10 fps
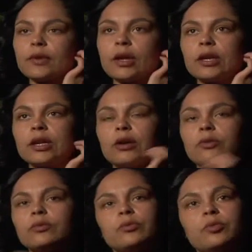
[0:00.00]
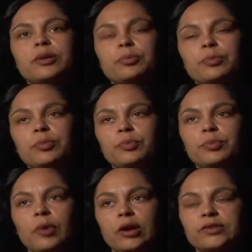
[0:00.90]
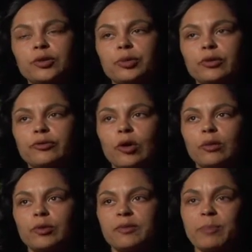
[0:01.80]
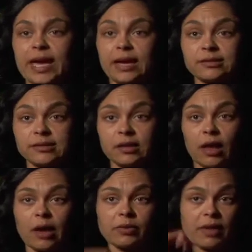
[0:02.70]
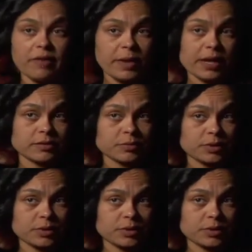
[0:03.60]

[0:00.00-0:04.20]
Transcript: you know, we also perform with bands a lot, with live bands.